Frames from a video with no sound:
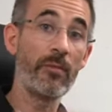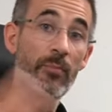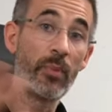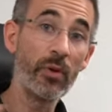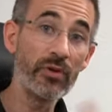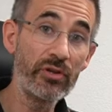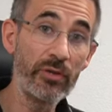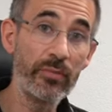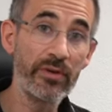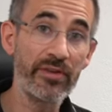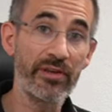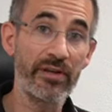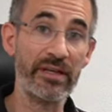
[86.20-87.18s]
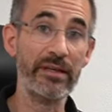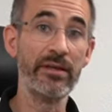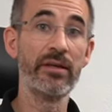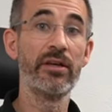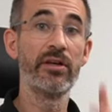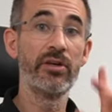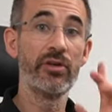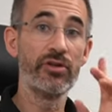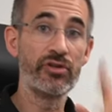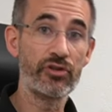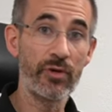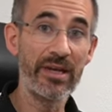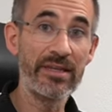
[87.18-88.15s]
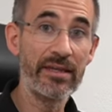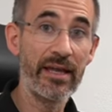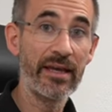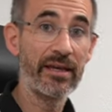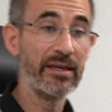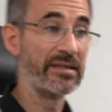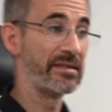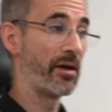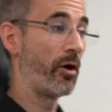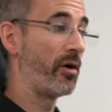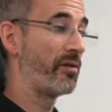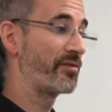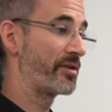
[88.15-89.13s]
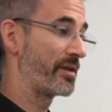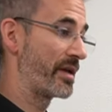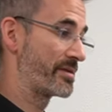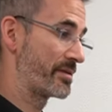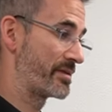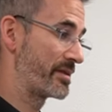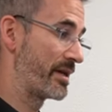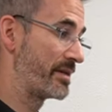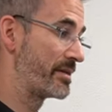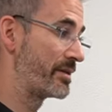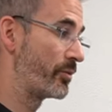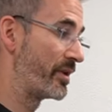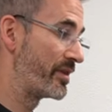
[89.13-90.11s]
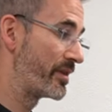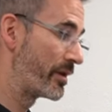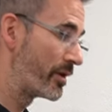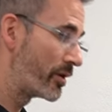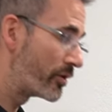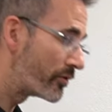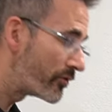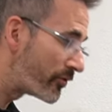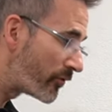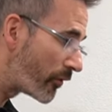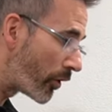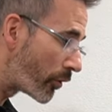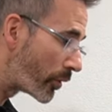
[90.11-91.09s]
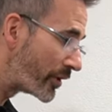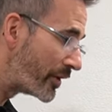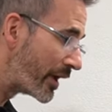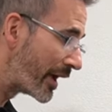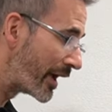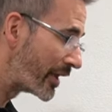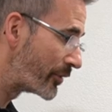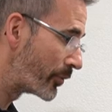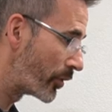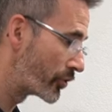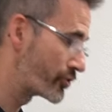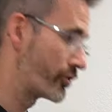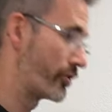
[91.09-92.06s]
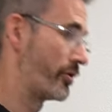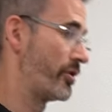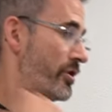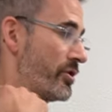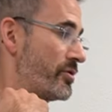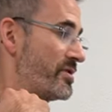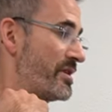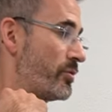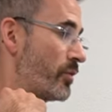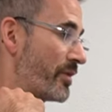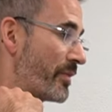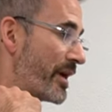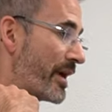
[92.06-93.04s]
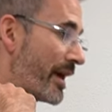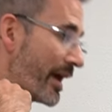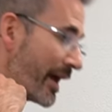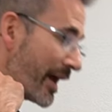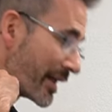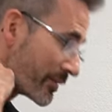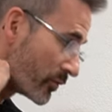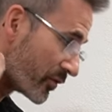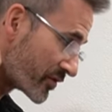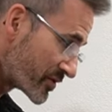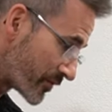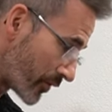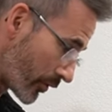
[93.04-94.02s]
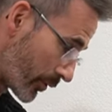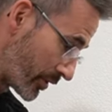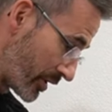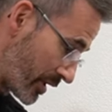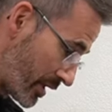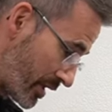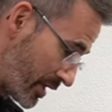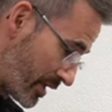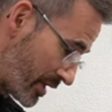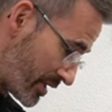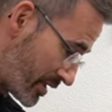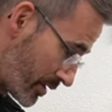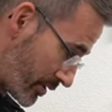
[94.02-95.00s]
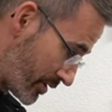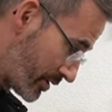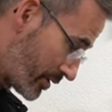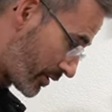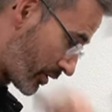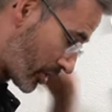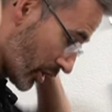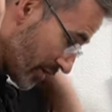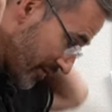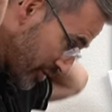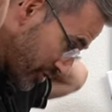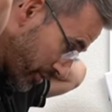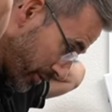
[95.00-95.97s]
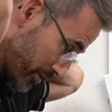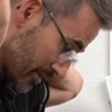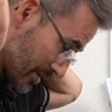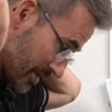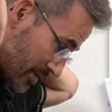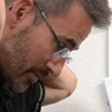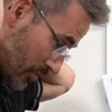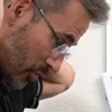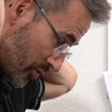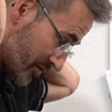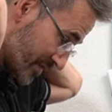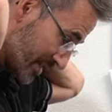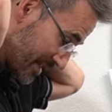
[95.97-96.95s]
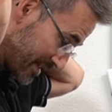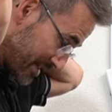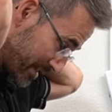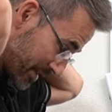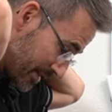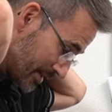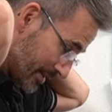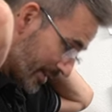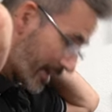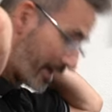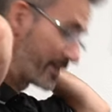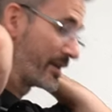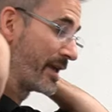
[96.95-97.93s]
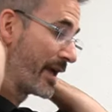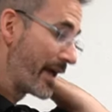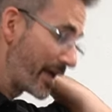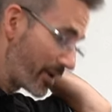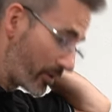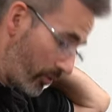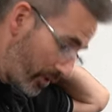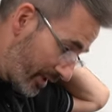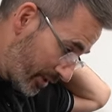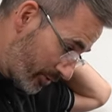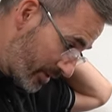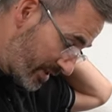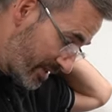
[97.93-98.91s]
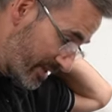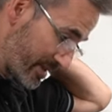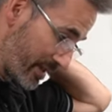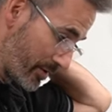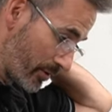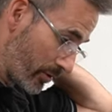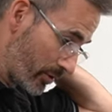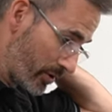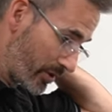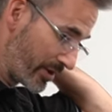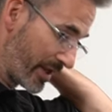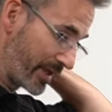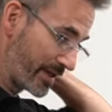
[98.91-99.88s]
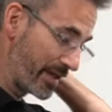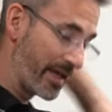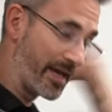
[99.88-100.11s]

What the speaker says: Point number three, straight neck is often associated with forward head posture. You see, when my head moves forward, the curvature moves here, yeah, the angle increases in the lower neck